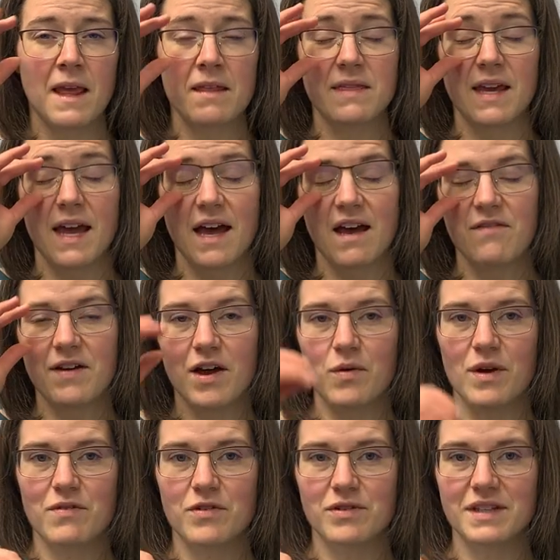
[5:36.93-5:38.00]
They have,
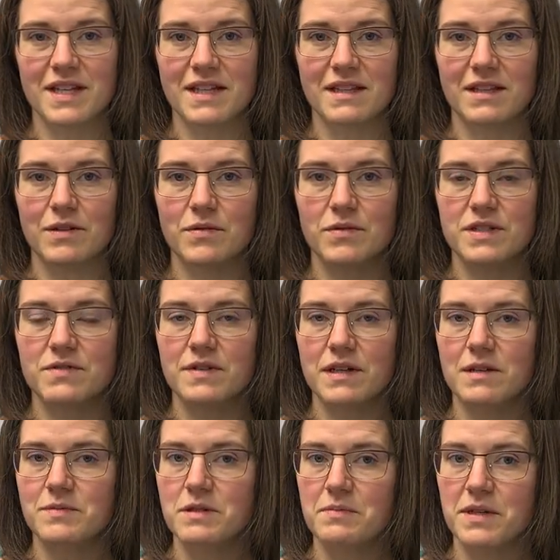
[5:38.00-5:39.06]
however, lately
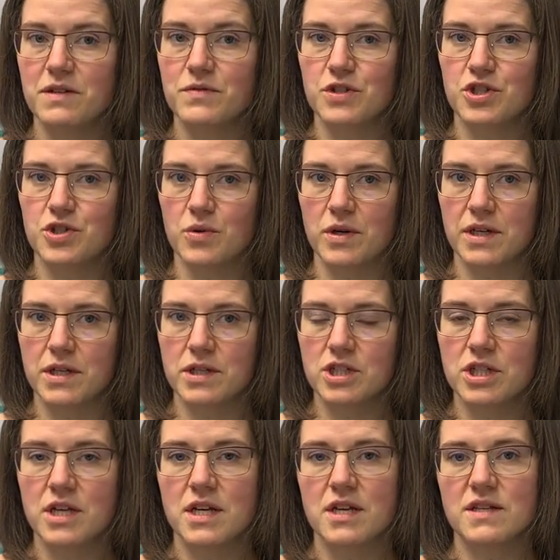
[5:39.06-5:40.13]
developed a bit of a
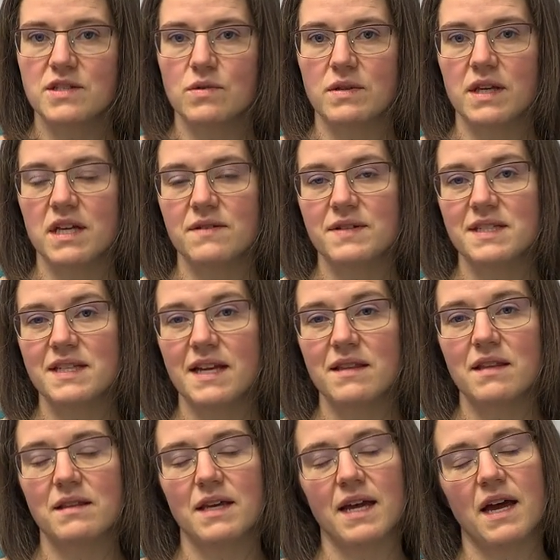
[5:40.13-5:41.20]
shortage. So they have said
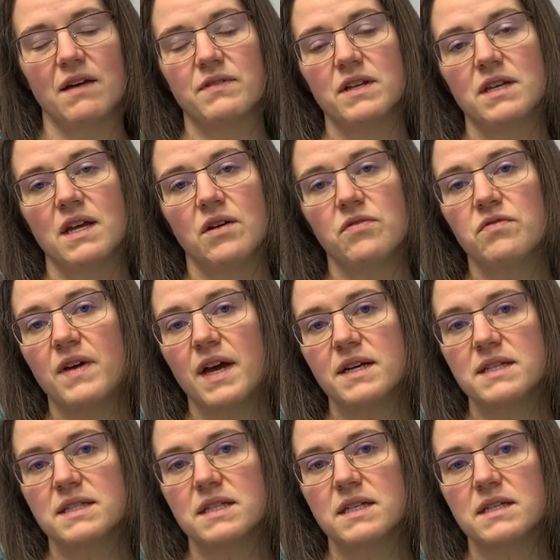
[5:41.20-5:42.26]
that they have enough
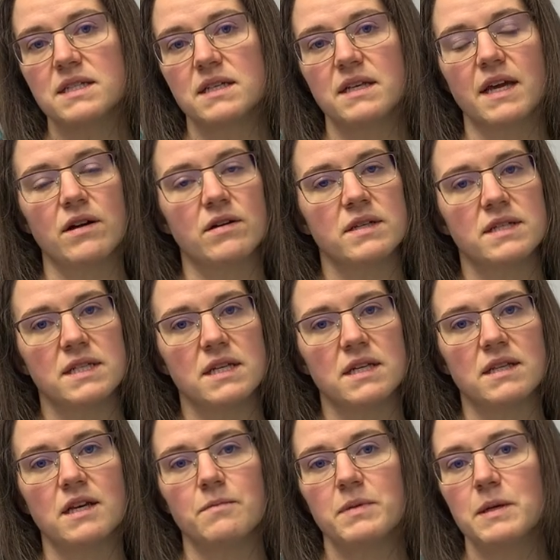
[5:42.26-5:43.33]
vaccine to guarantee
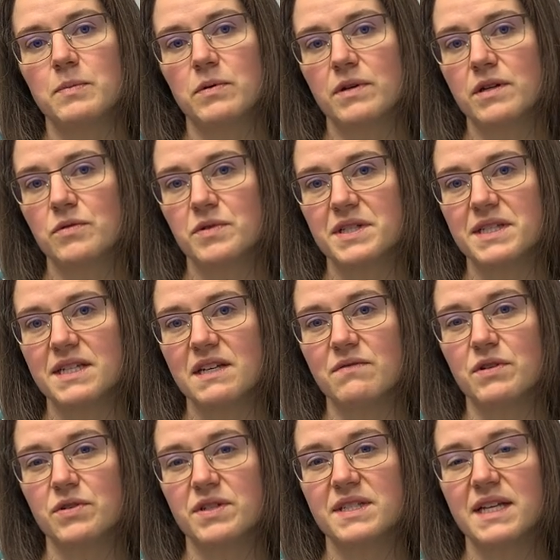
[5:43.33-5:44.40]
that people can receive
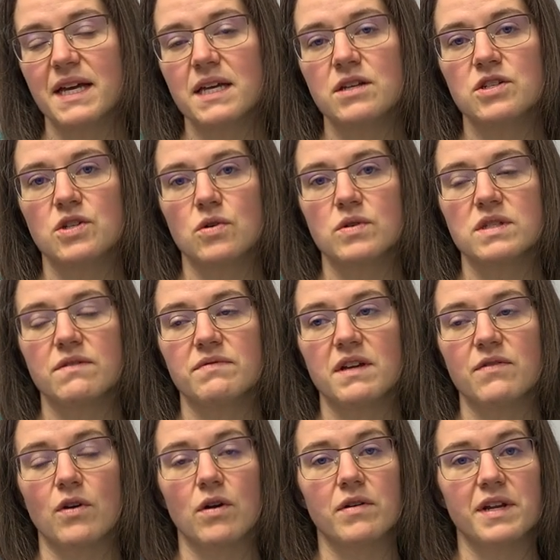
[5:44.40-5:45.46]
their second dose if
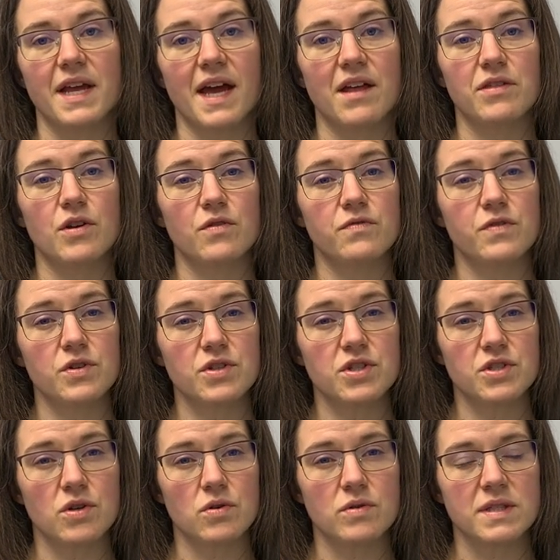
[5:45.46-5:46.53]
they've already had their first
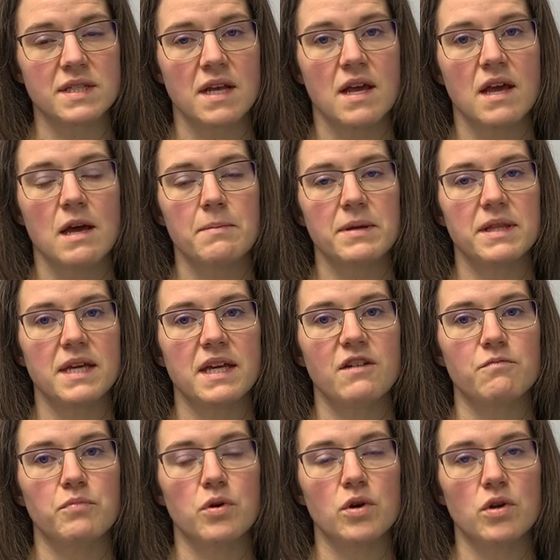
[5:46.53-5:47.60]
dose, but they
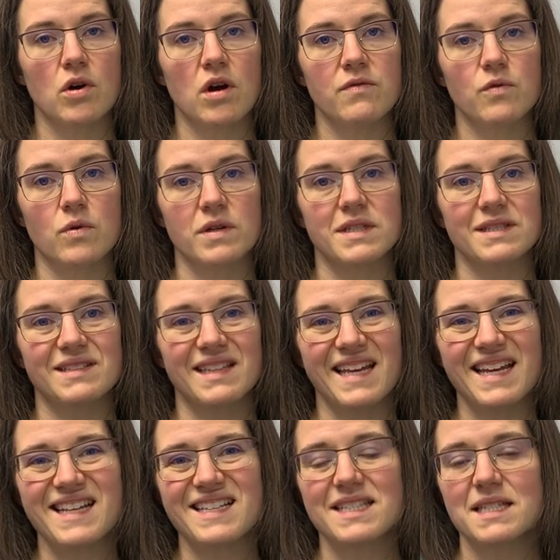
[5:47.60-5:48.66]
have put off or
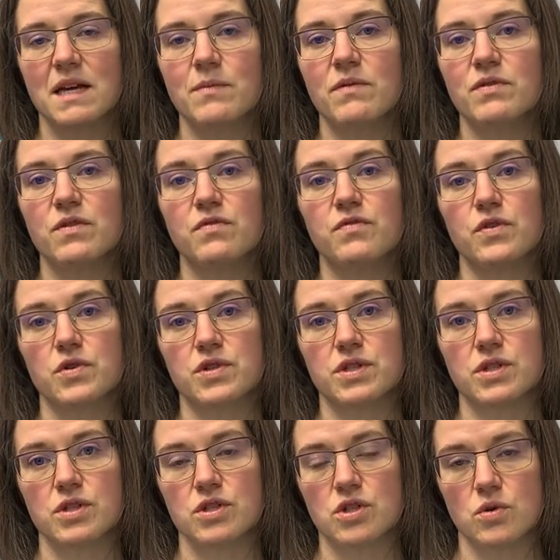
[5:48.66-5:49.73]
delayed some of the first
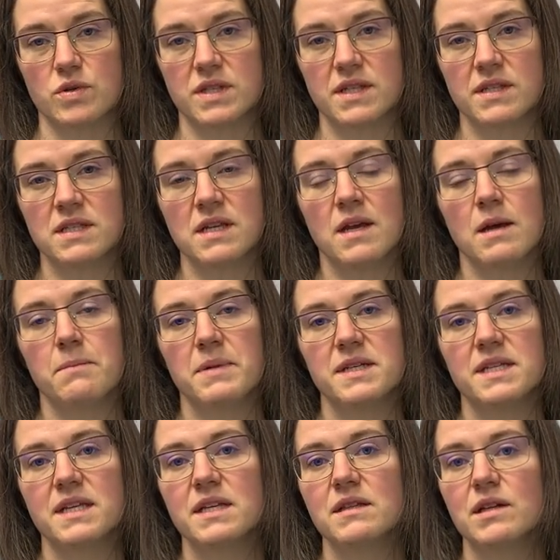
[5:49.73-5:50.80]
doses,
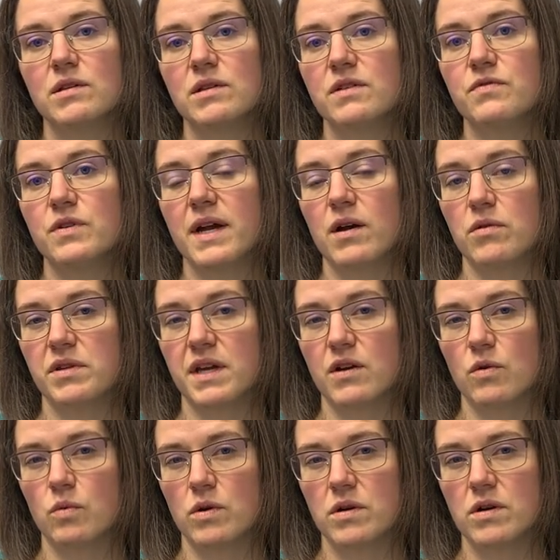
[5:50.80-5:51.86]
particularly for healthcare
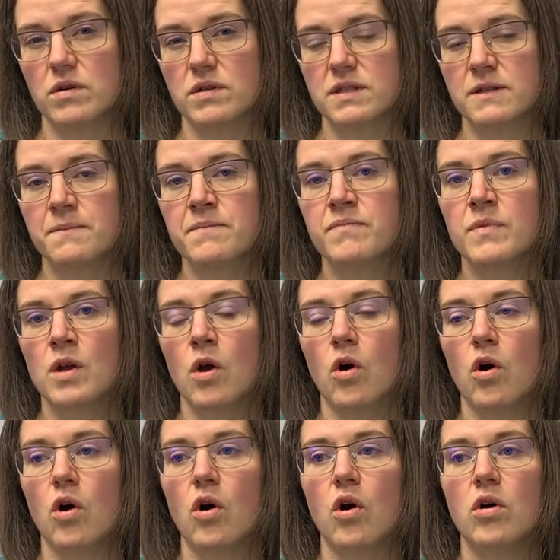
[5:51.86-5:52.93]
workers.
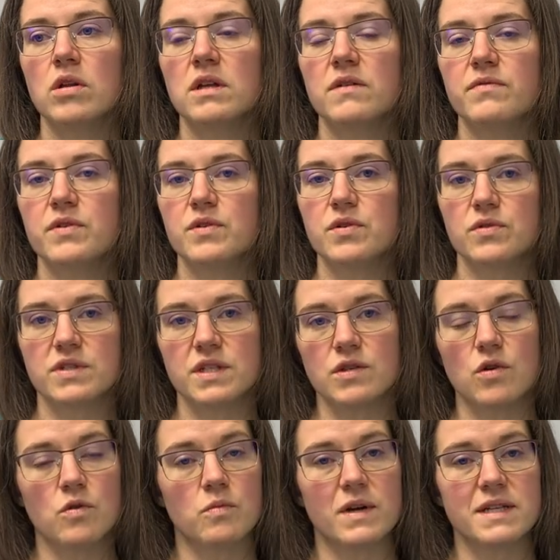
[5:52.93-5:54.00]
All of the nursing
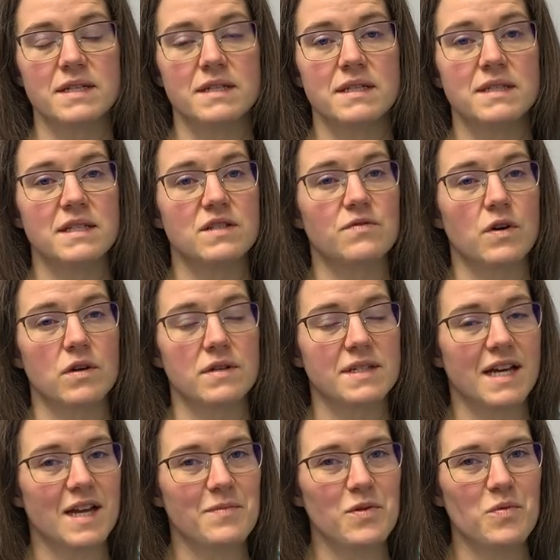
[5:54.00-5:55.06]
home residents, as far as
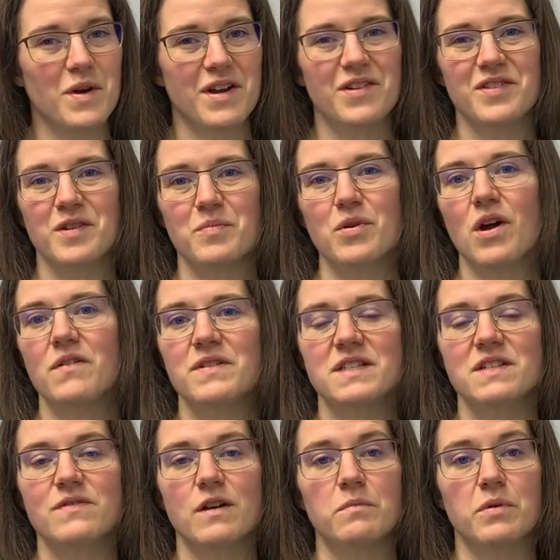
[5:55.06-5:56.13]
I am aware, in the province
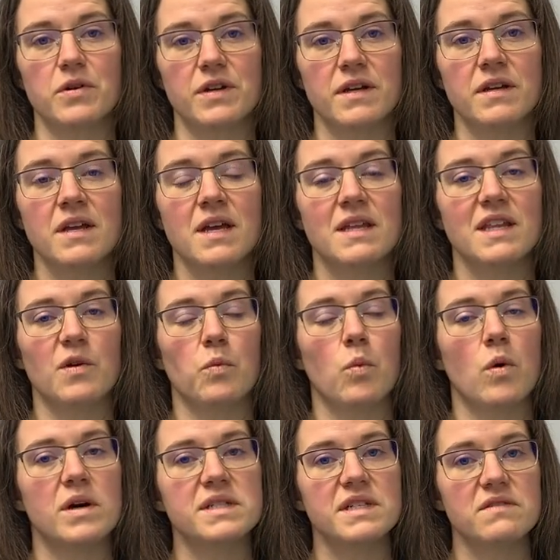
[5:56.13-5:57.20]
of Alberta that
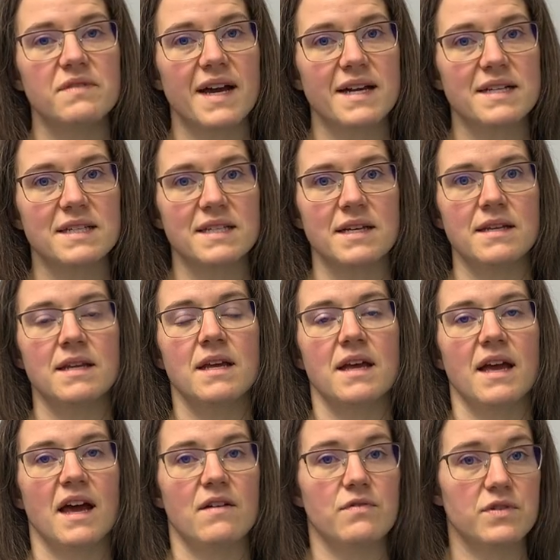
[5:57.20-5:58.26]
wanted vaccine
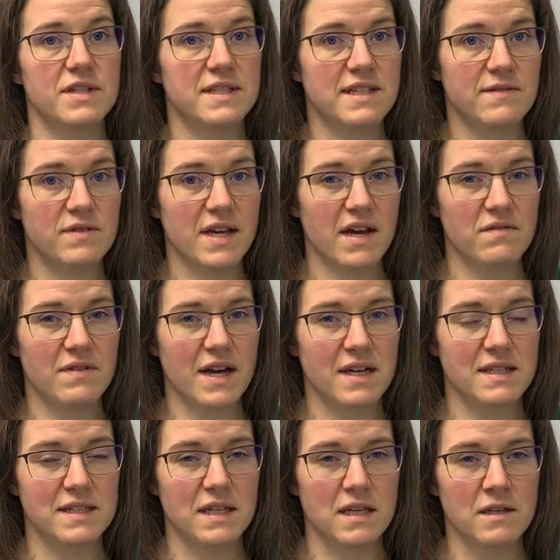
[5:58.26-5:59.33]
have received that
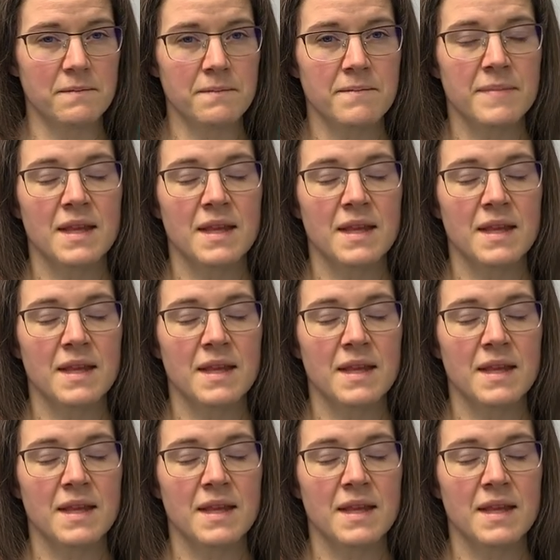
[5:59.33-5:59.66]
vaccine.